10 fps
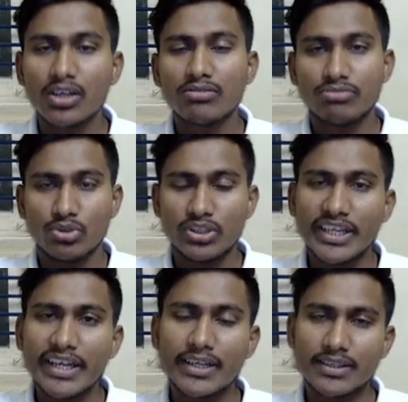
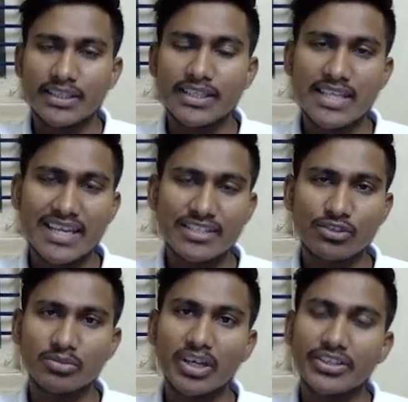48 threes is how
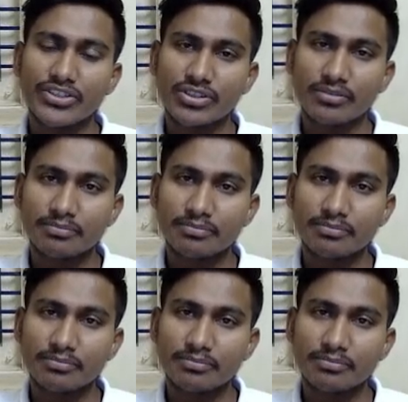much?